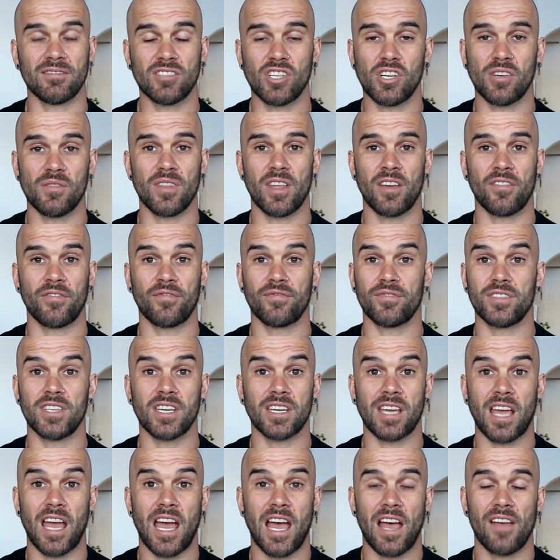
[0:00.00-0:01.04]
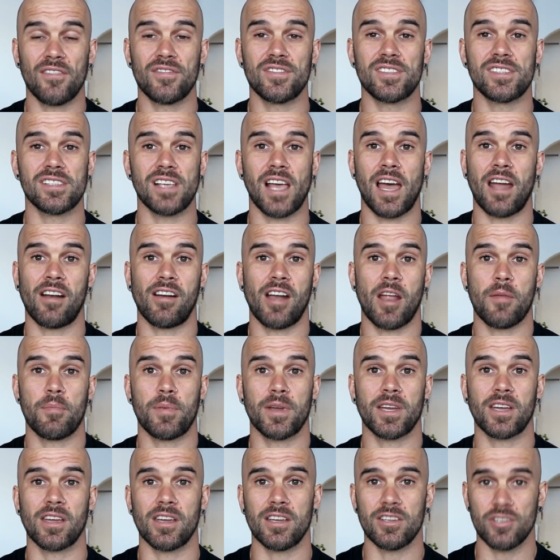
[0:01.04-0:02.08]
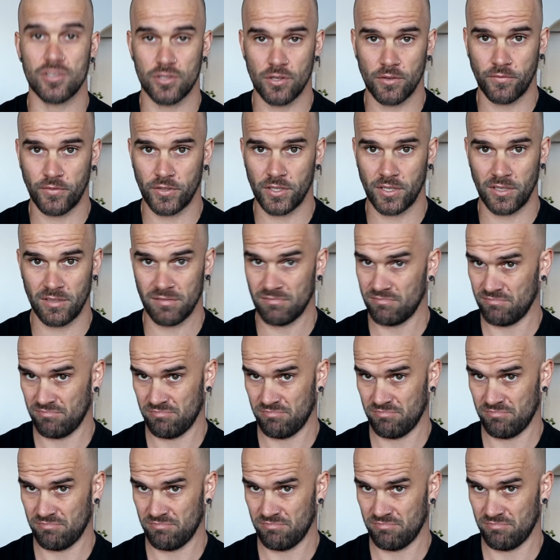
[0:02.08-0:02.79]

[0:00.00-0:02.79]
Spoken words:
Look, if your calves are a big issue for you,